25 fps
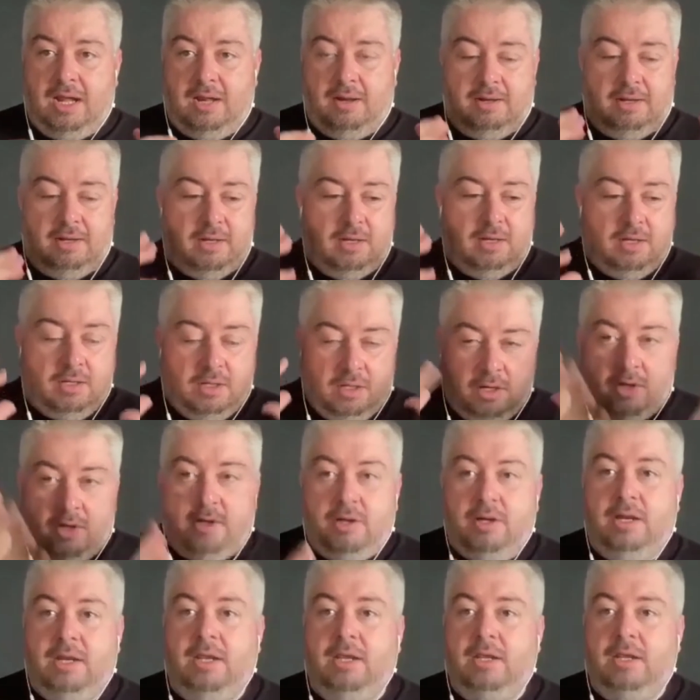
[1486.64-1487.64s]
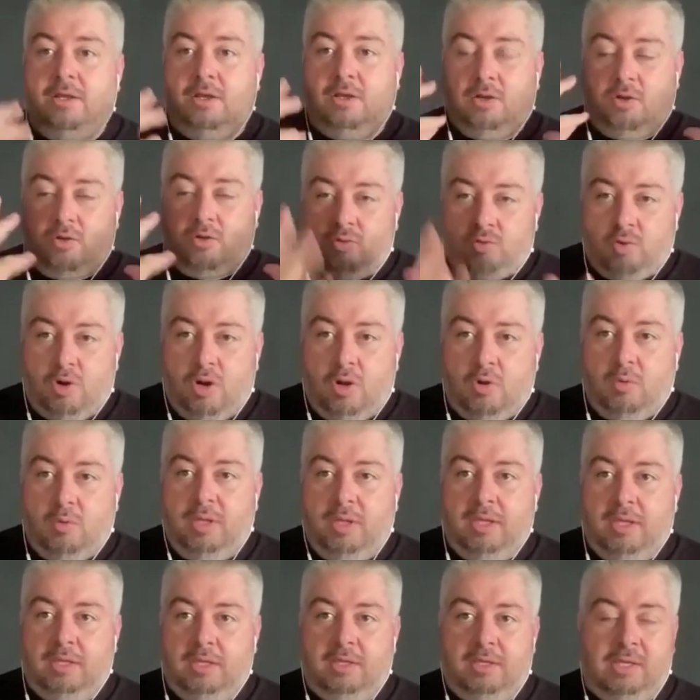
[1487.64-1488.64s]
learning,
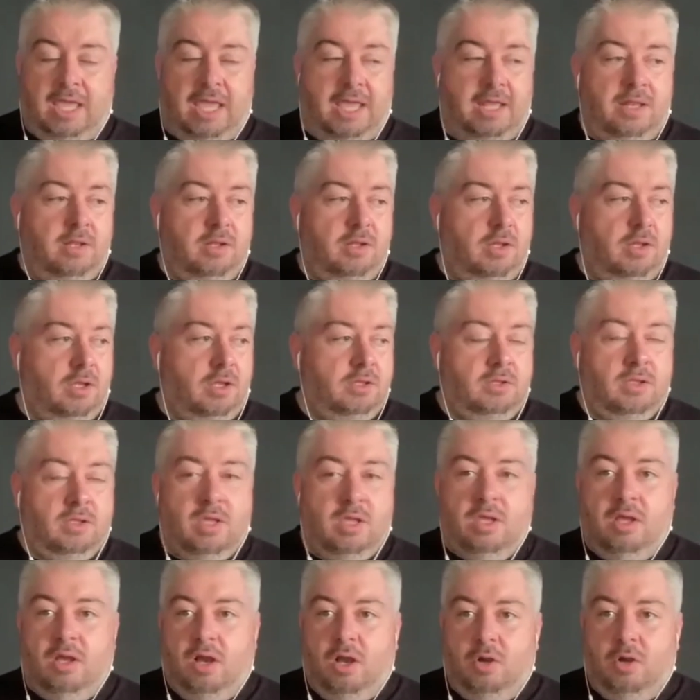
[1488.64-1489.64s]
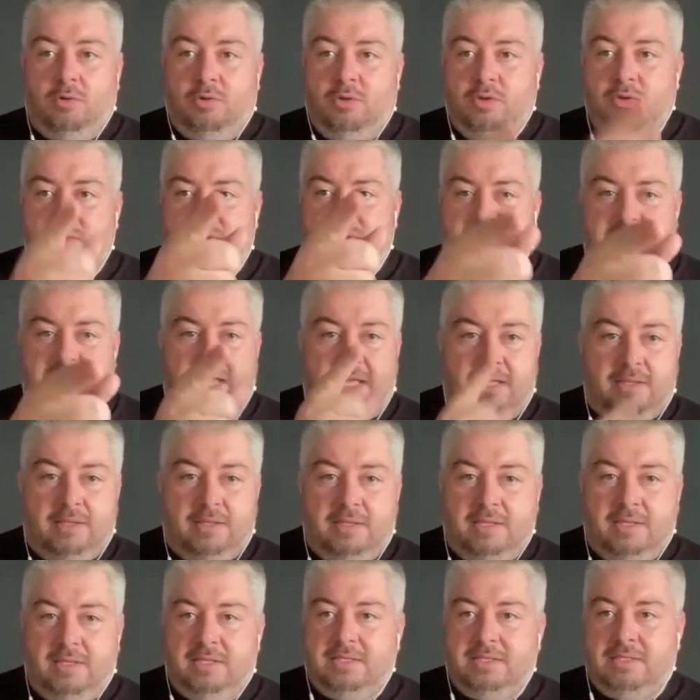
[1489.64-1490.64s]
growing, and not, oh, you said
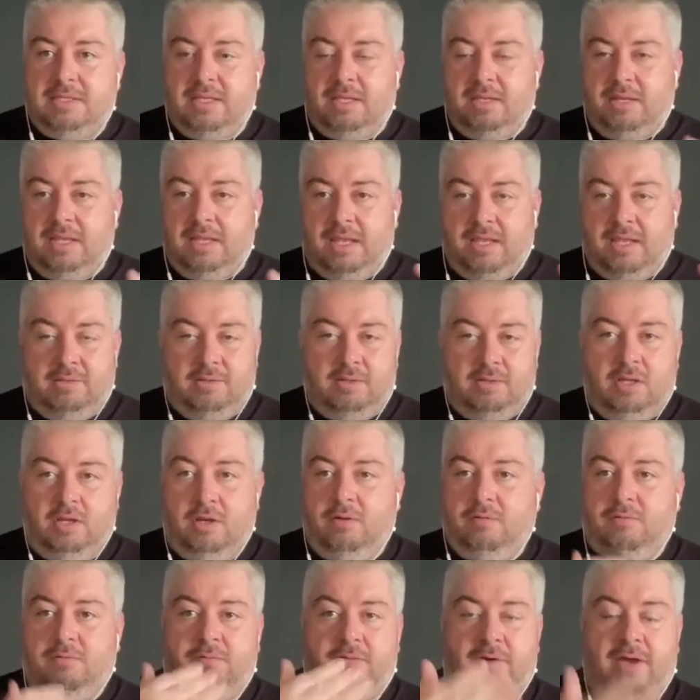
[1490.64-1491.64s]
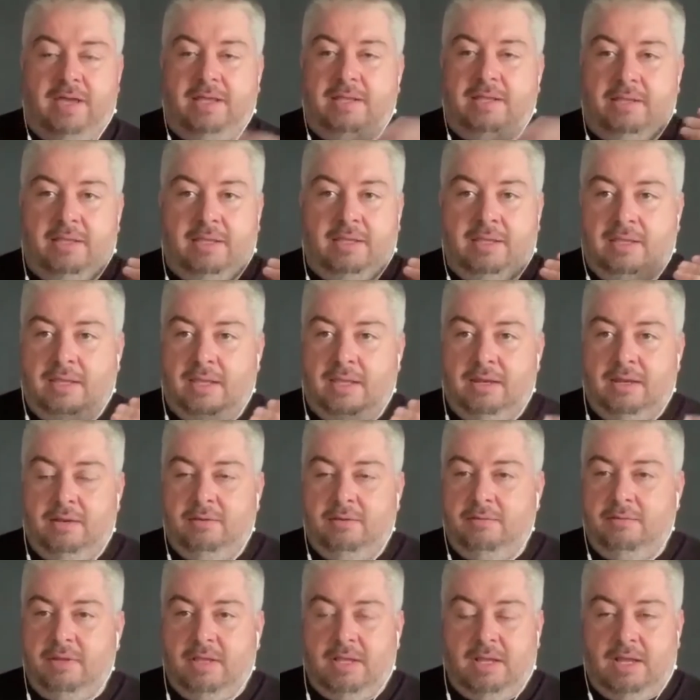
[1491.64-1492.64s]
this, and fighting
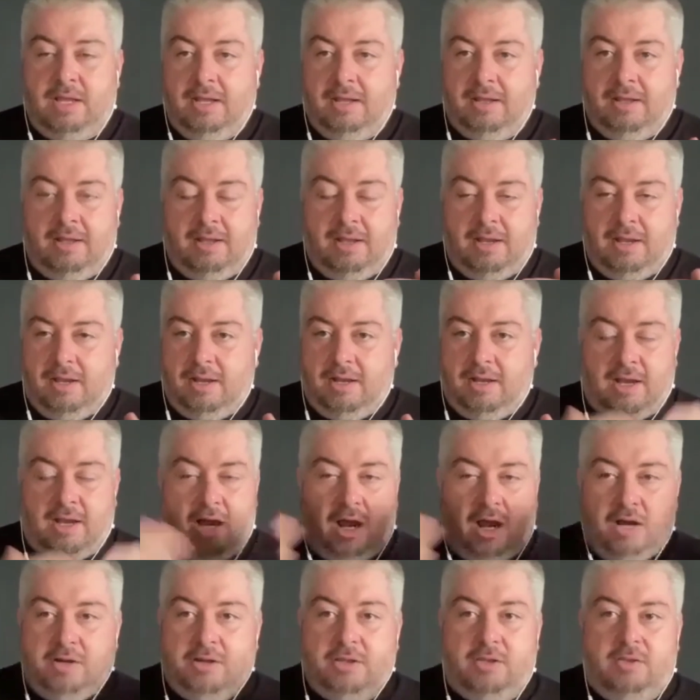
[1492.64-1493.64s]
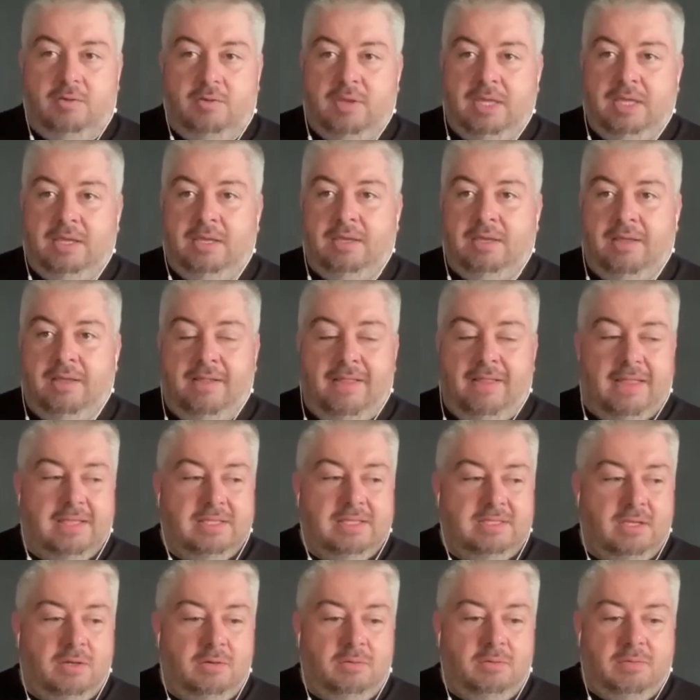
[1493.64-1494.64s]
and arguing.
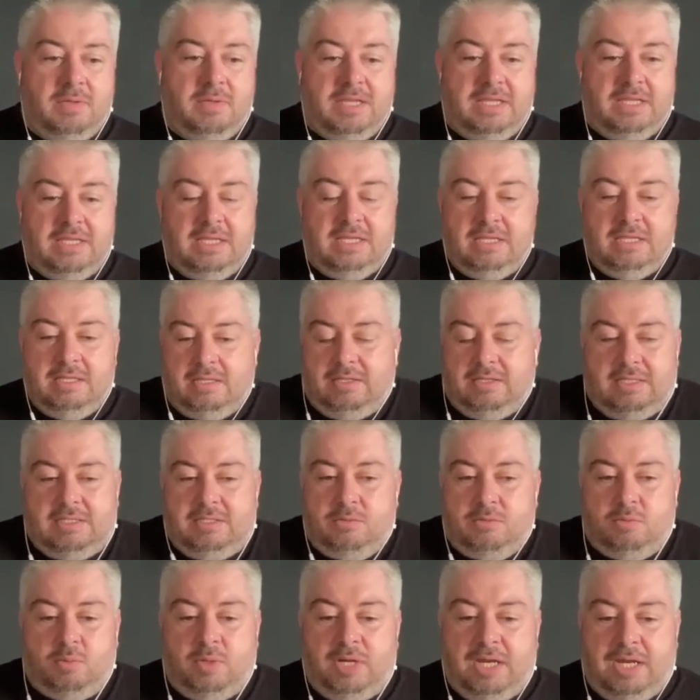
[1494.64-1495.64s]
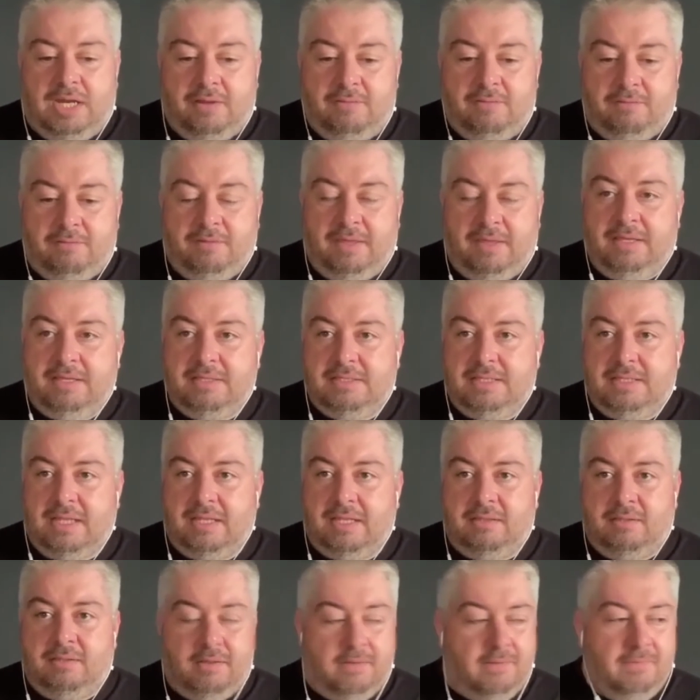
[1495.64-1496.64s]
So it's really things
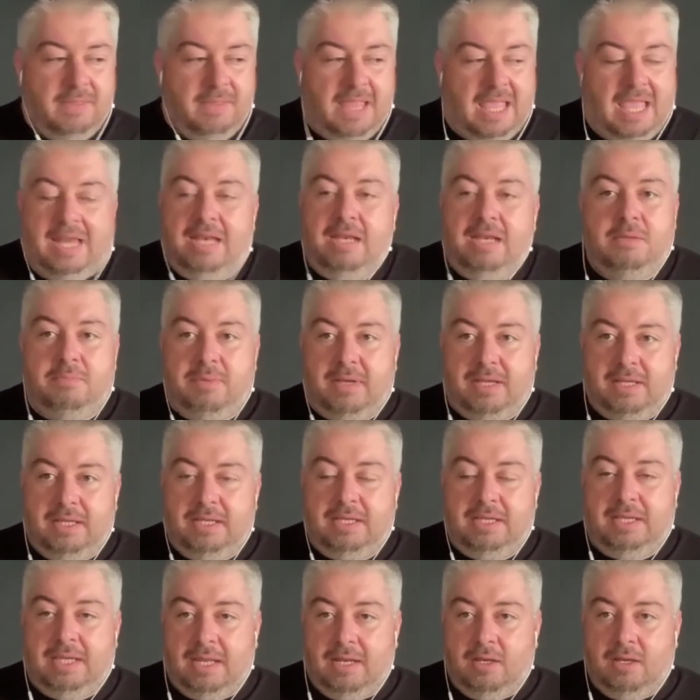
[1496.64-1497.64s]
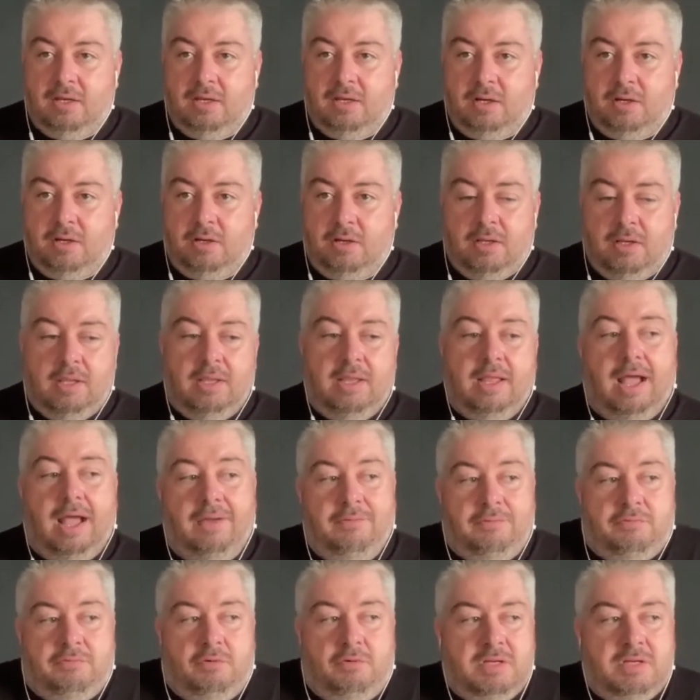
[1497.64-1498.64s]
that anybody can learn.
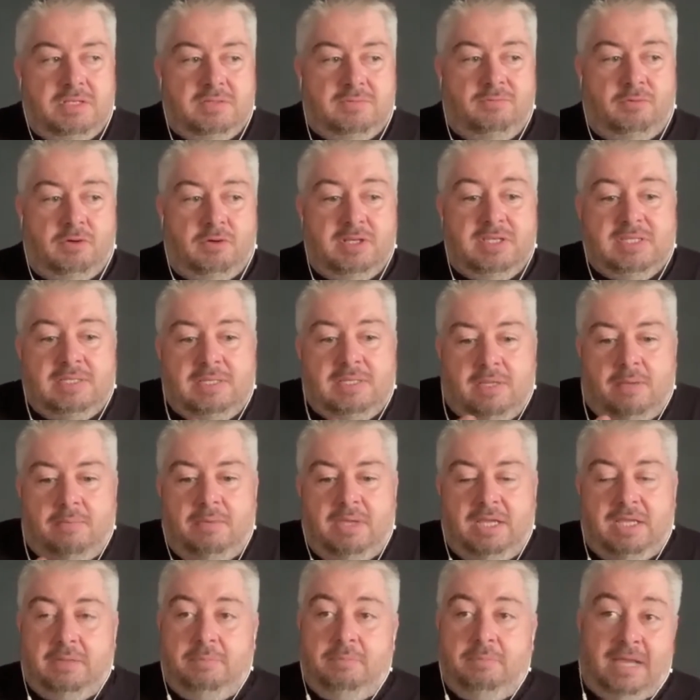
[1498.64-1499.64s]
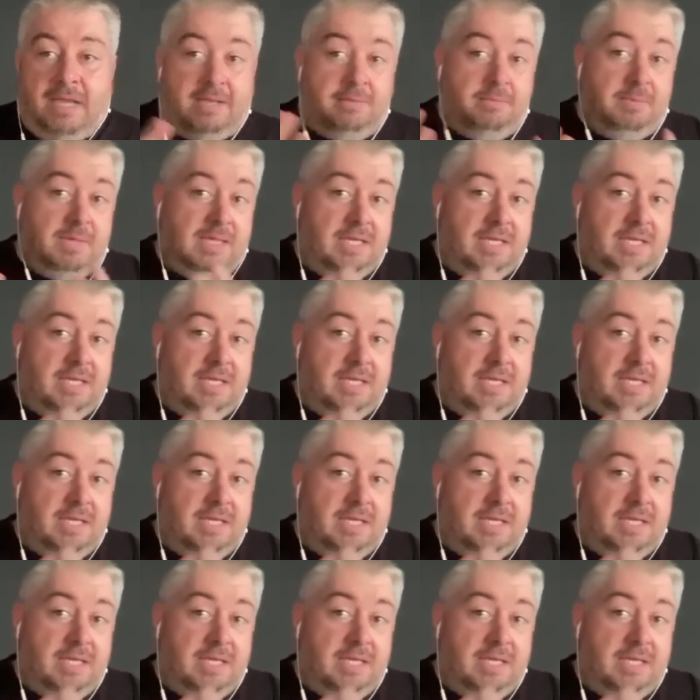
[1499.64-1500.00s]
Of course, for some it might be